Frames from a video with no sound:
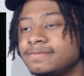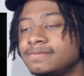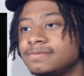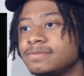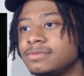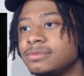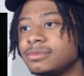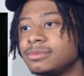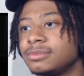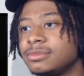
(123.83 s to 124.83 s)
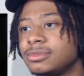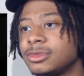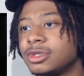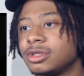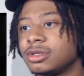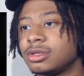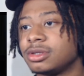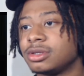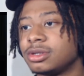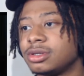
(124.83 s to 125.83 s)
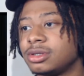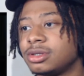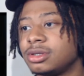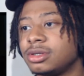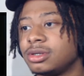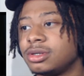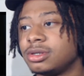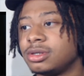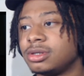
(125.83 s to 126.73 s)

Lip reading: Nothing is said.